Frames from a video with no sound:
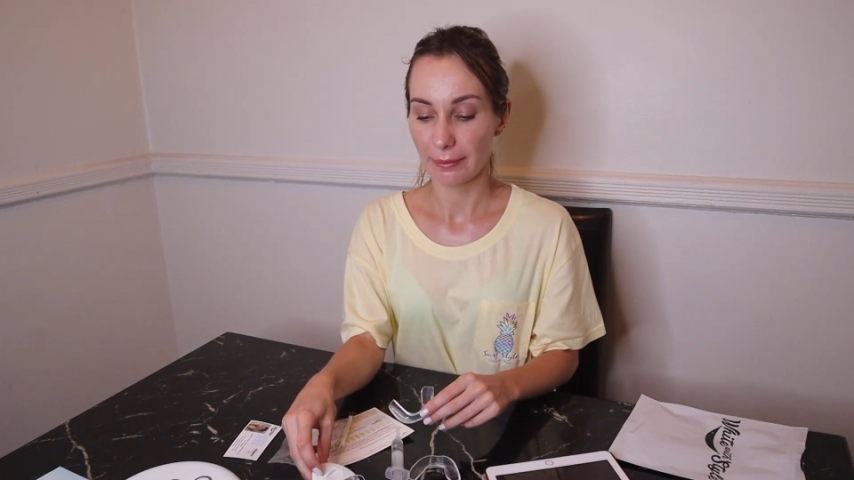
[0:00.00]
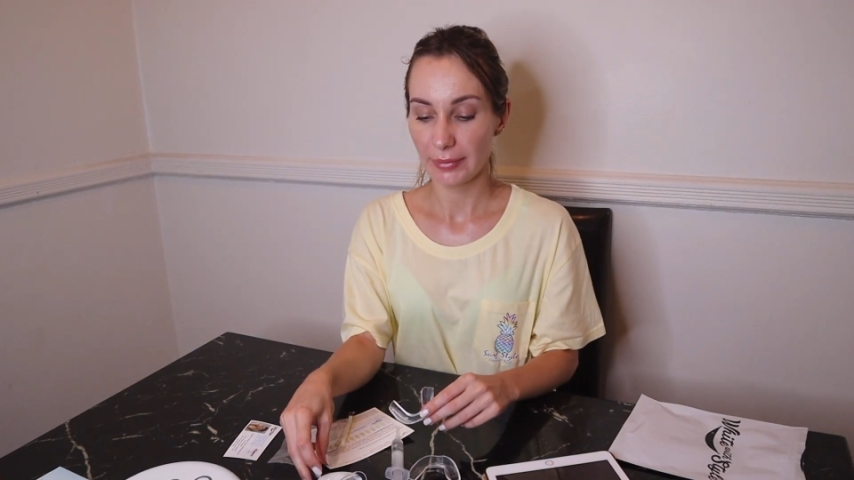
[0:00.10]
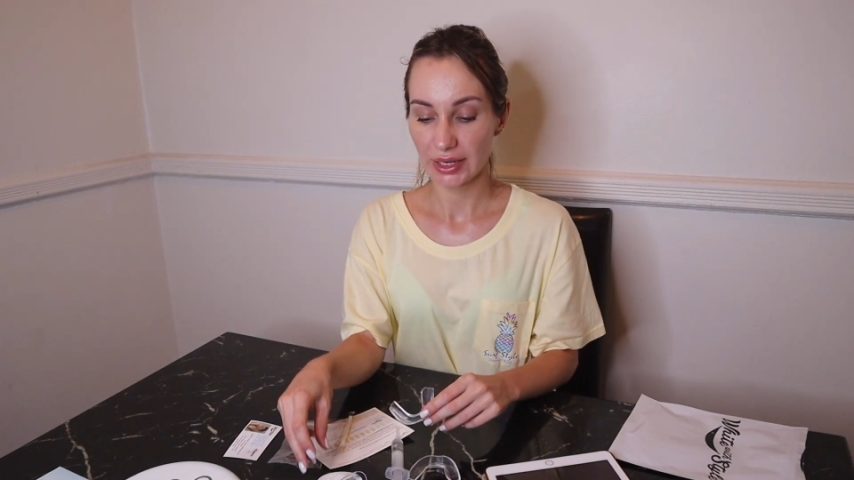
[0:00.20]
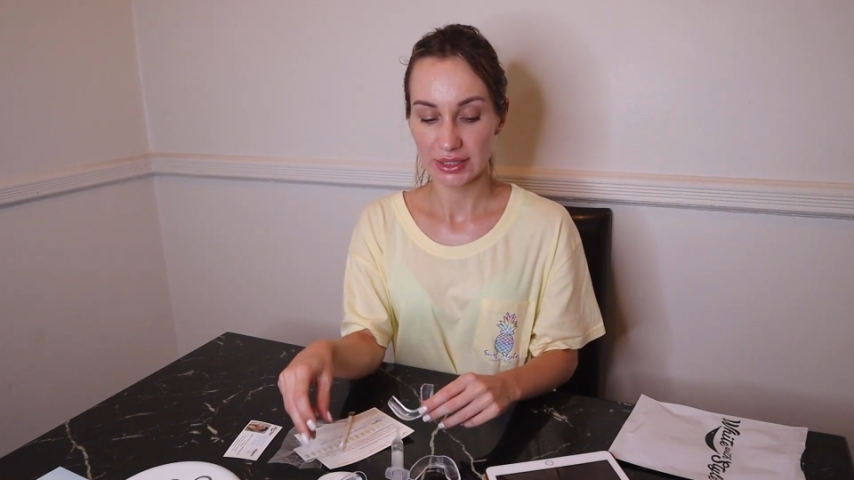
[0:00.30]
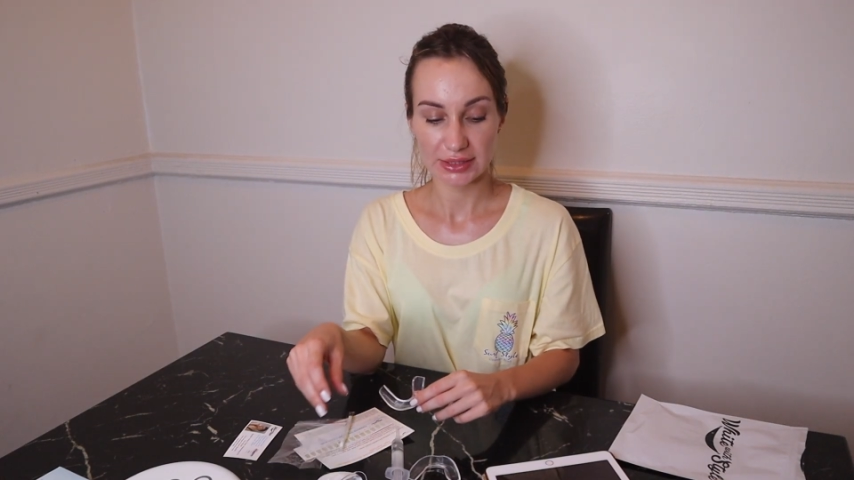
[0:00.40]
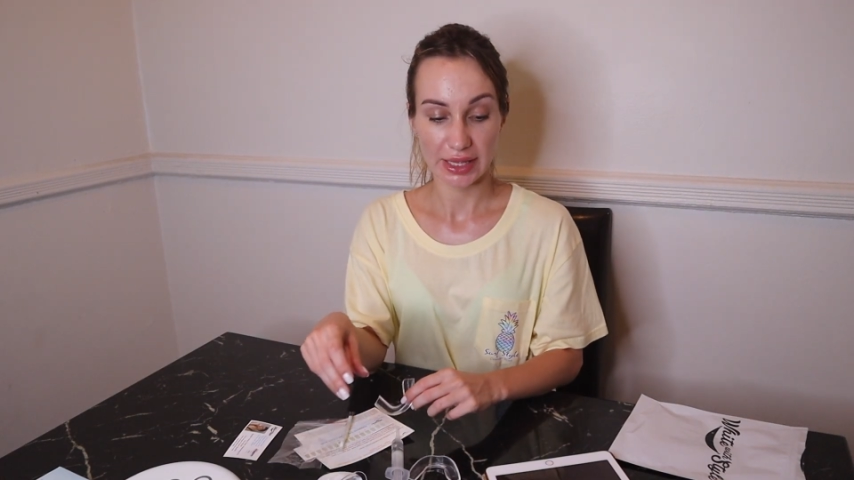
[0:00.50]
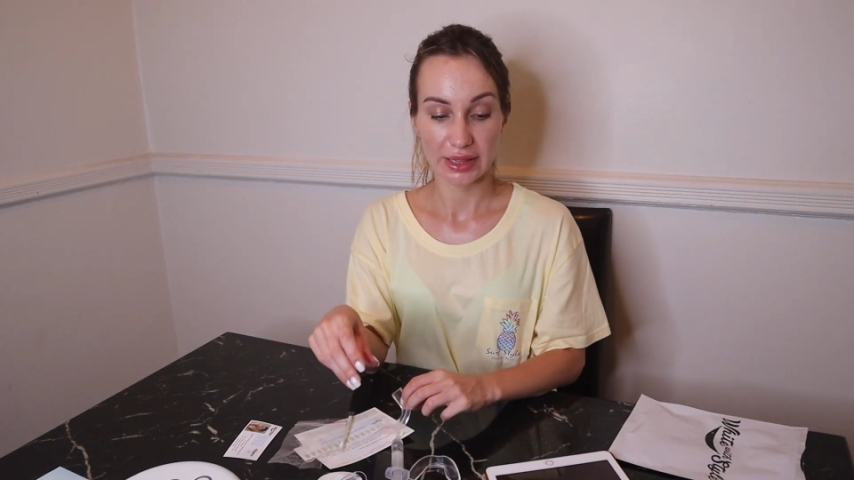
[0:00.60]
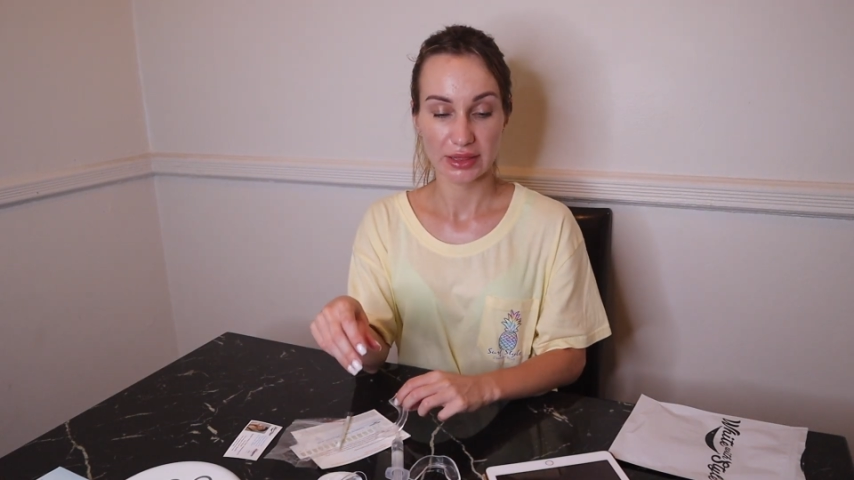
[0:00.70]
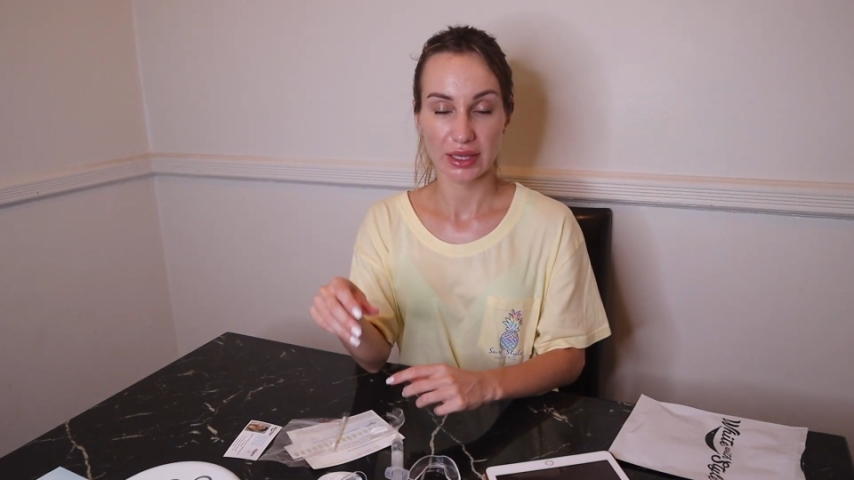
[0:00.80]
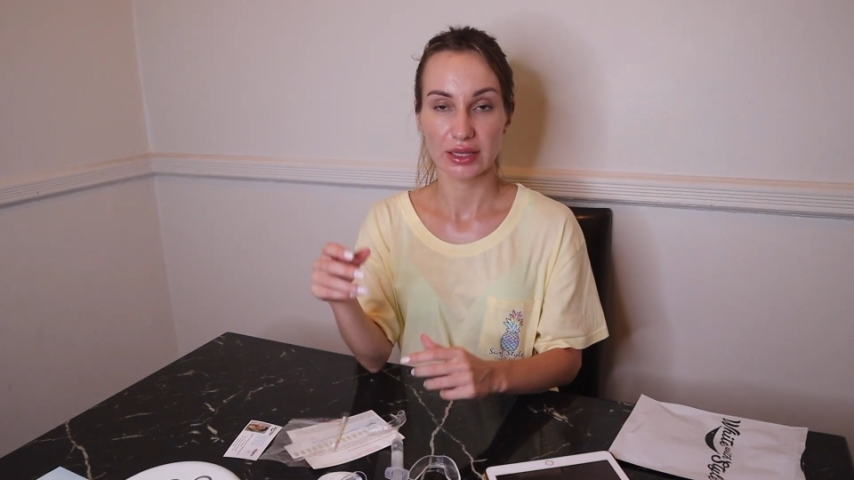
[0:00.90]
minutes
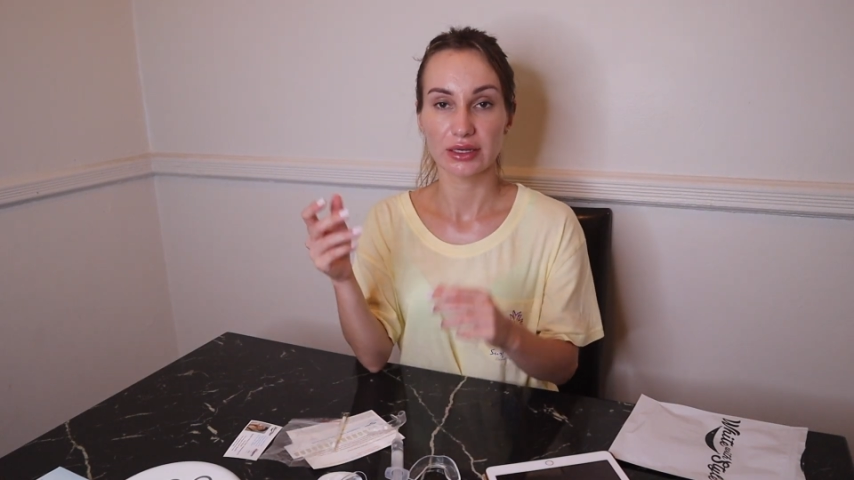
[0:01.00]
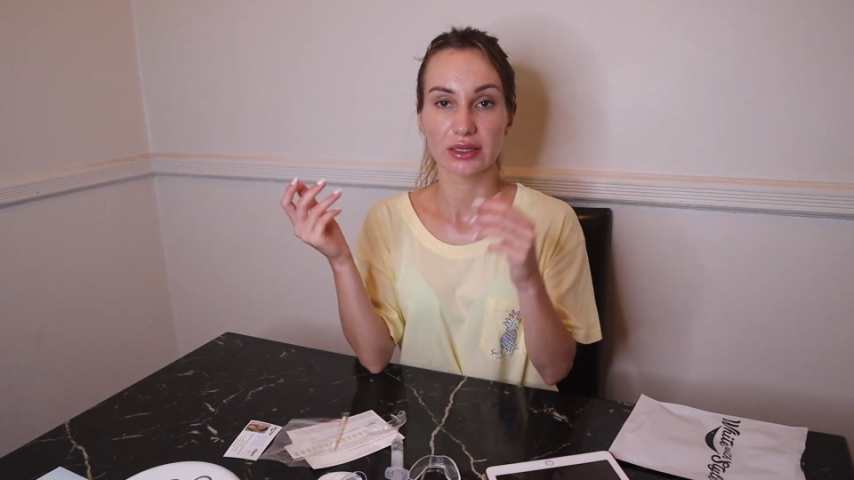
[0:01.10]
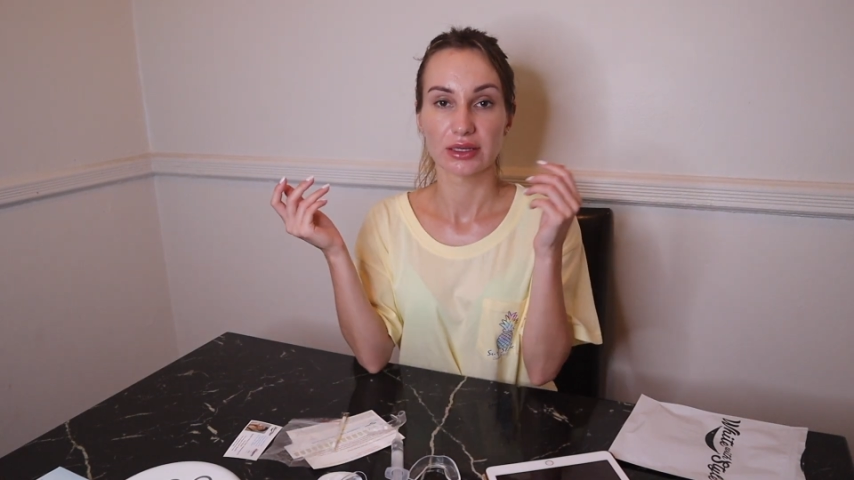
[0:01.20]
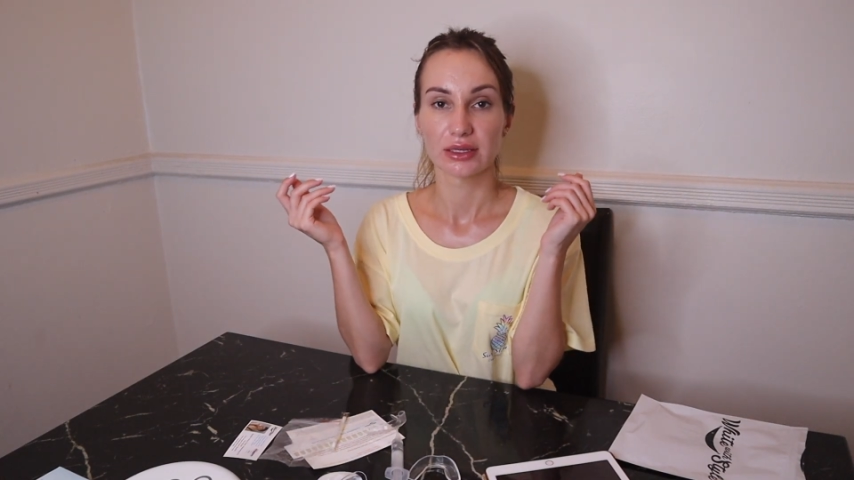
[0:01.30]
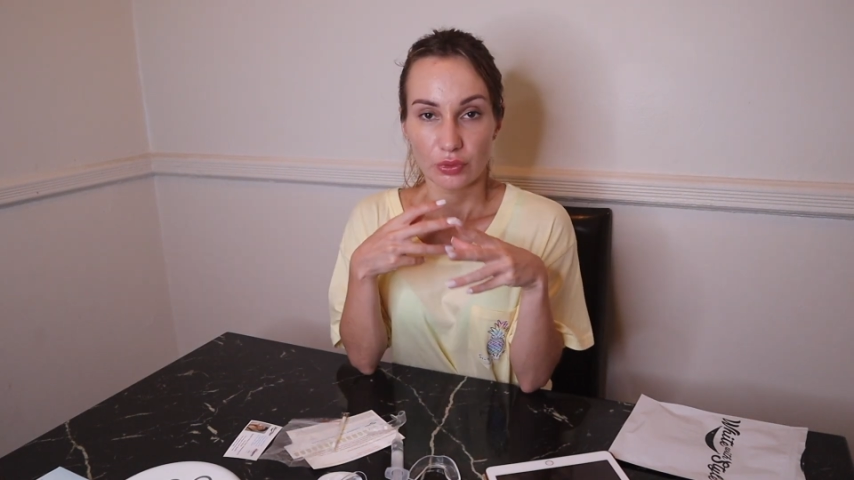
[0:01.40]
and then